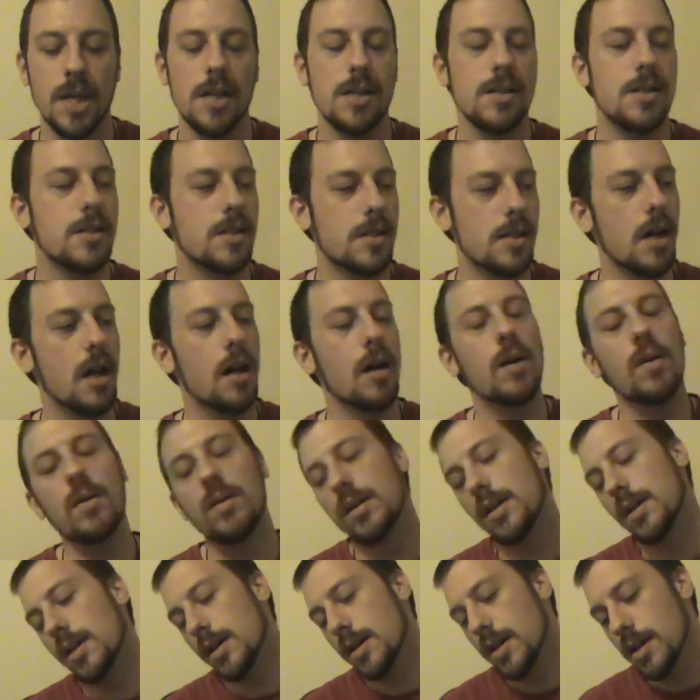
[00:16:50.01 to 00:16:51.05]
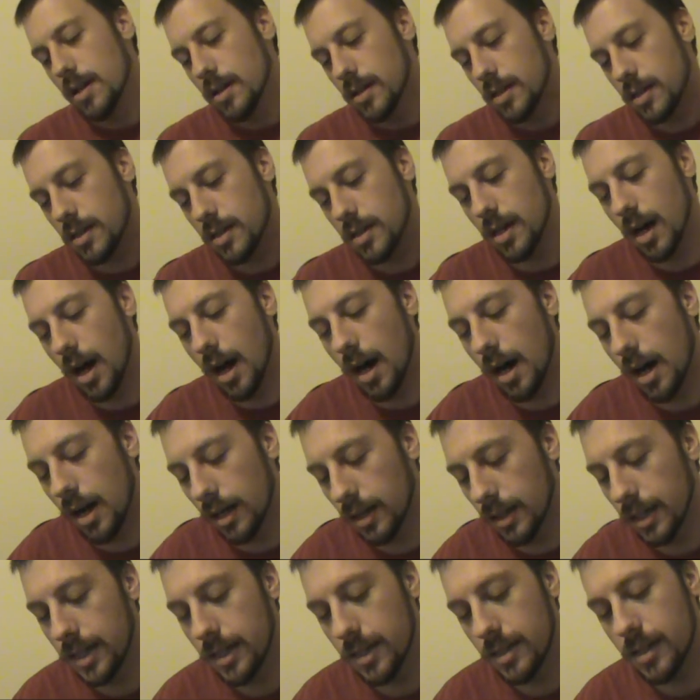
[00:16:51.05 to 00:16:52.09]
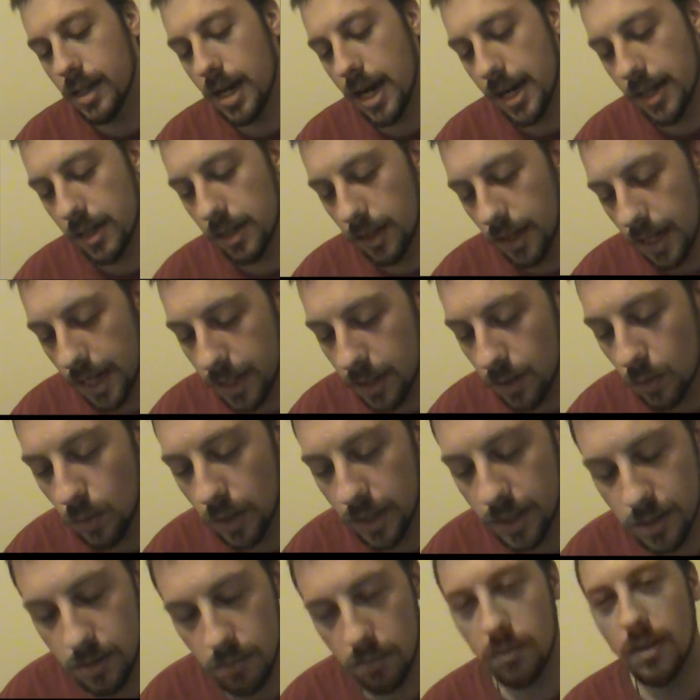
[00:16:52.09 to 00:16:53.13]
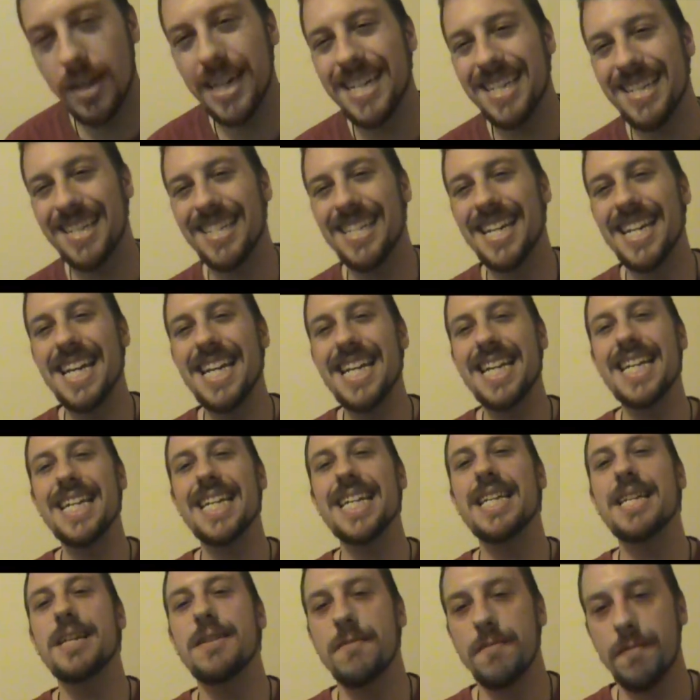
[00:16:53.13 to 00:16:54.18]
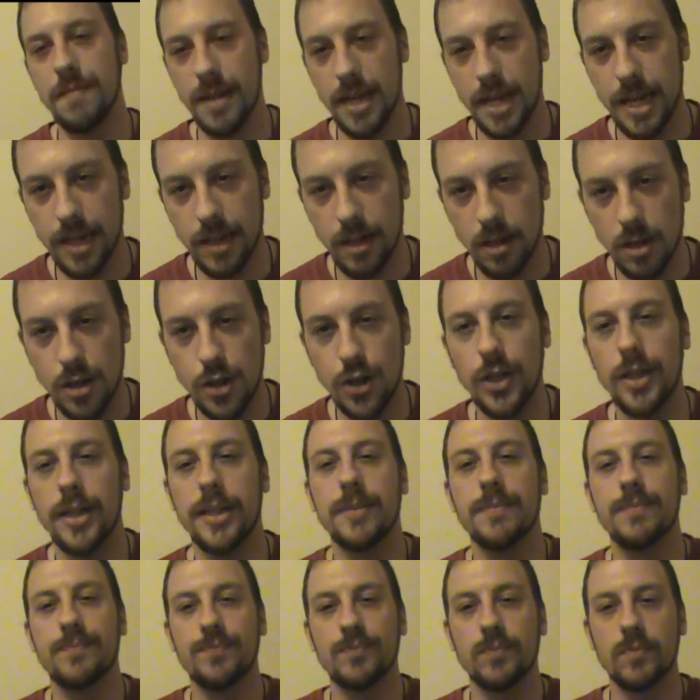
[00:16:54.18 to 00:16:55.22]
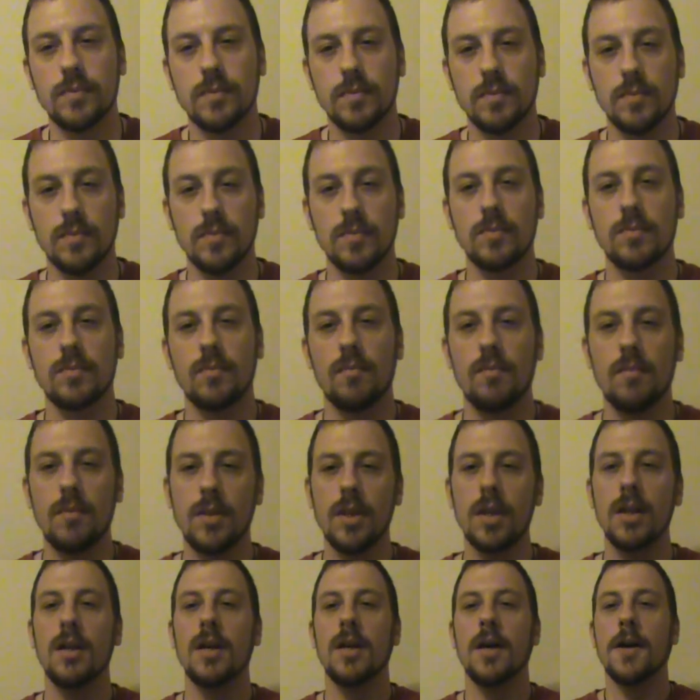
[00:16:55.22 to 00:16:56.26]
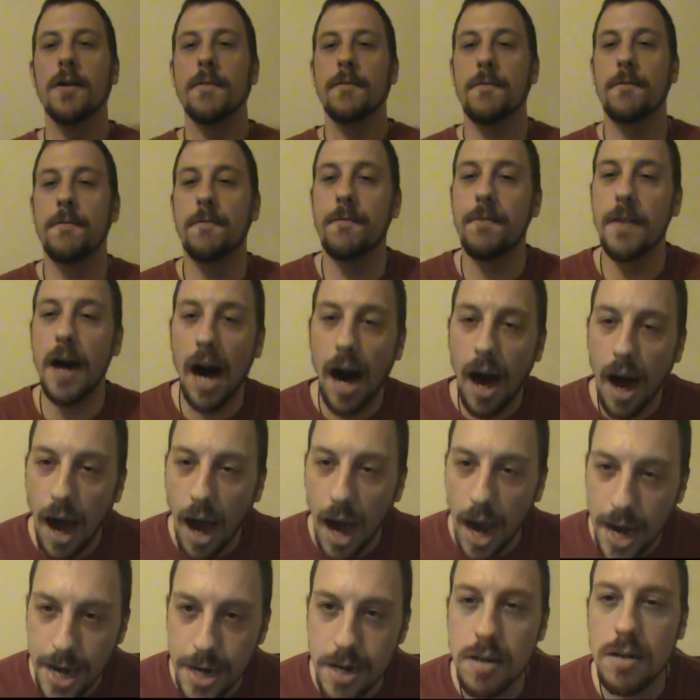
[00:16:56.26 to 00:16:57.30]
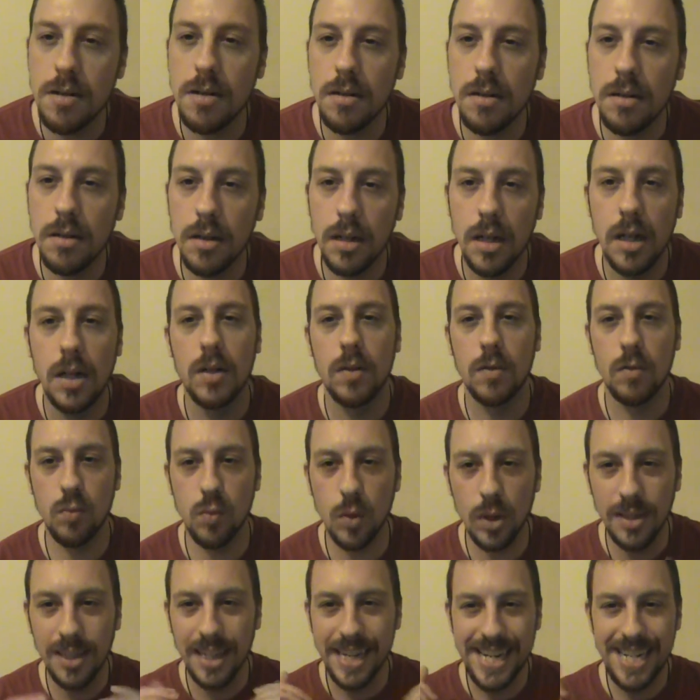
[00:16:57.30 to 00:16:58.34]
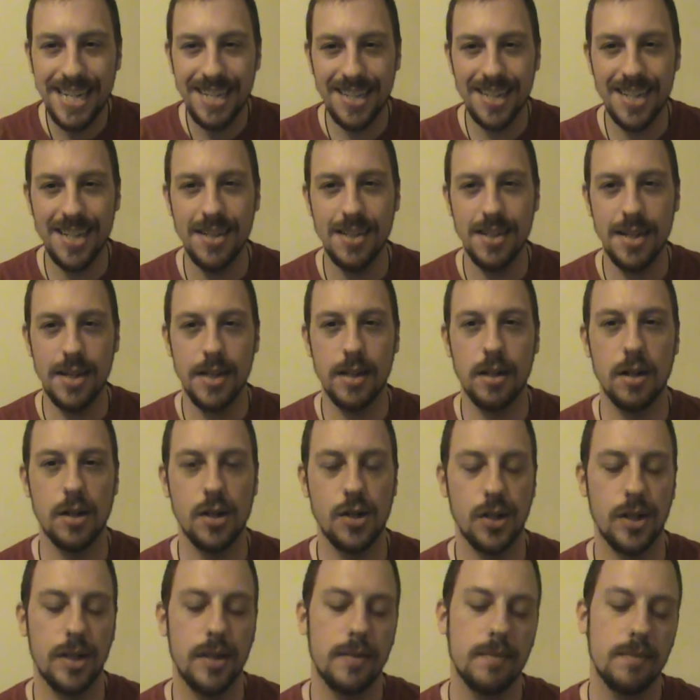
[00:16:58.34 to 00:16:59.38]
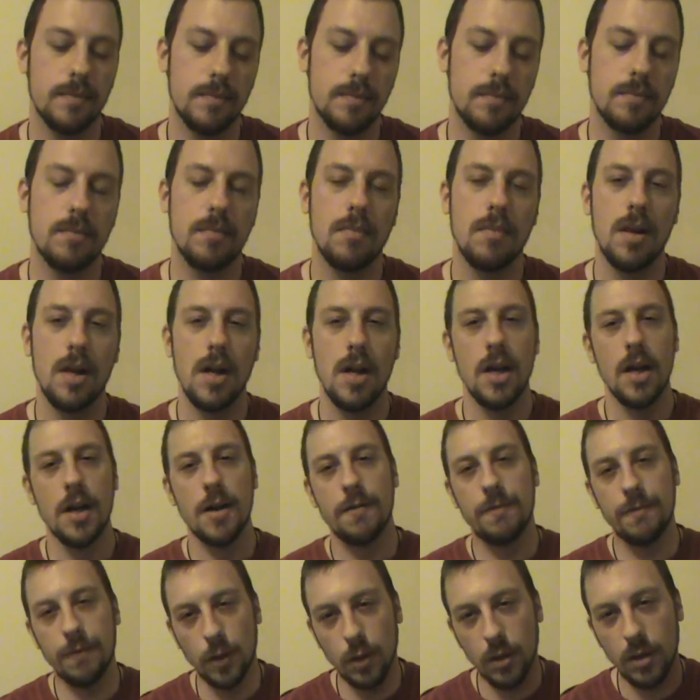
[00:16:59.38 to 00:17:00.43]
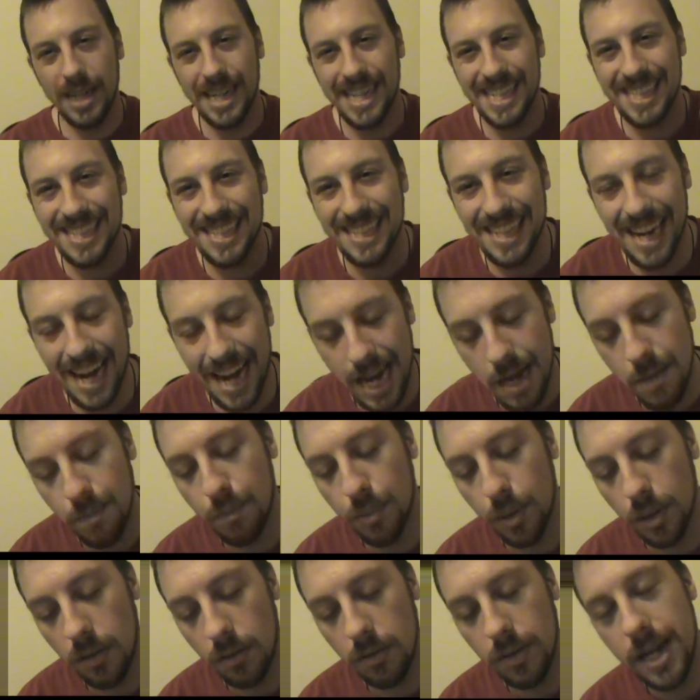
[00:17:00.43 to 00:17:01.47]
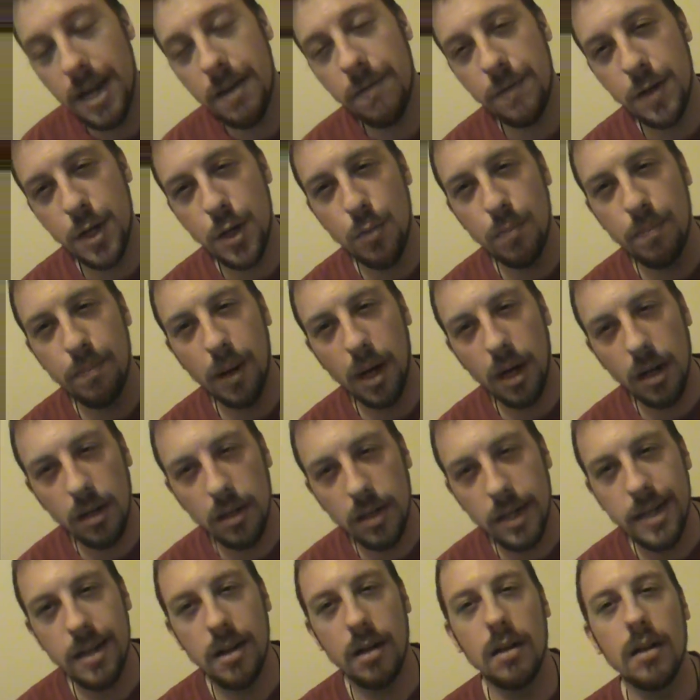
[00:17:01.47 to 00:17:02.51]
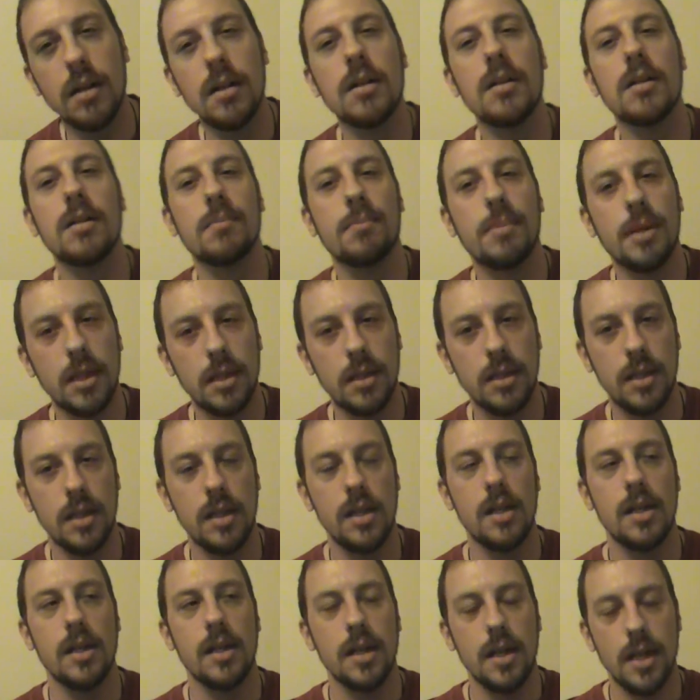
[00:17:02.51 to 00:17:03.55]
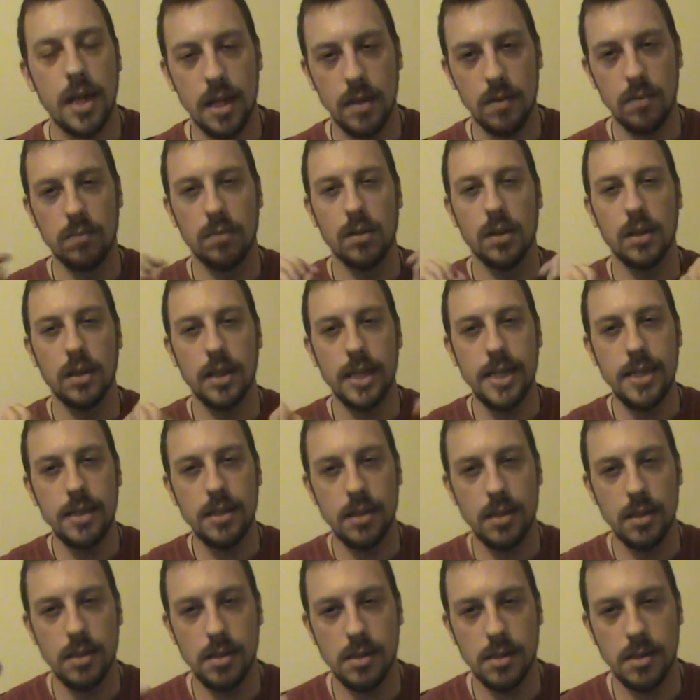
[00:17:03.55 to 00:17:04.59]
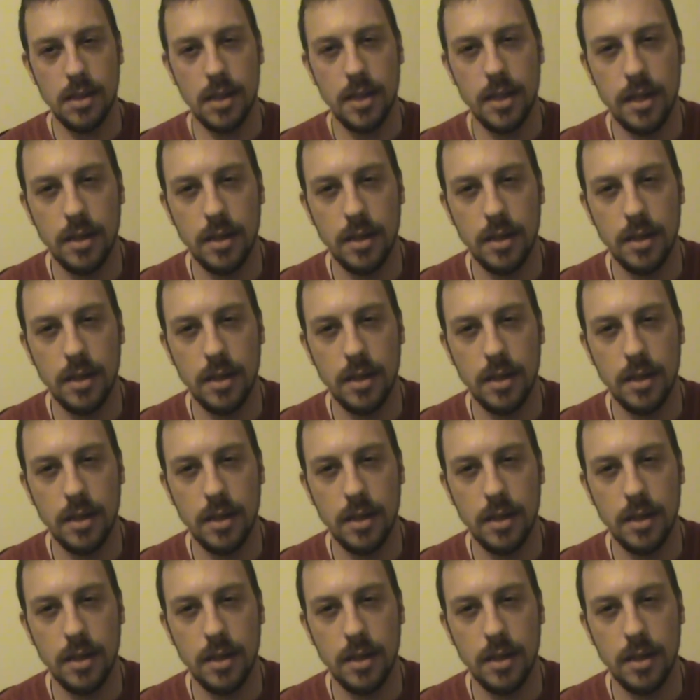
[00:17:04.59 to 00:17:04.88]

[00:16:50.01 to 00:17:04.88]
So solids and liquids receive energy. Fire releases energy. For example, if you burn an herb, it releases the